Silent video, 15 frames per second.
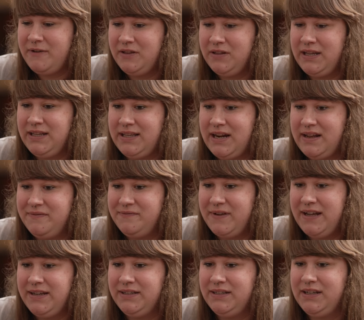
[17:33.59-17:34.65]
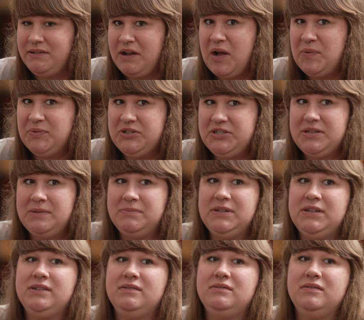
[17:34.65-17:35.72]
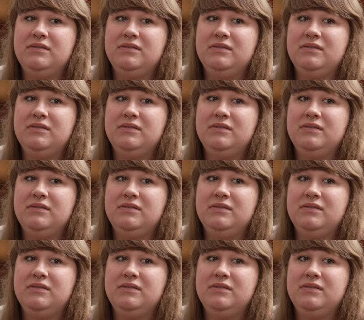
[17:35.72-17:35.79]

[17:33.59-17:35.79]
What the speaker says: felt like that I finally accomplished something.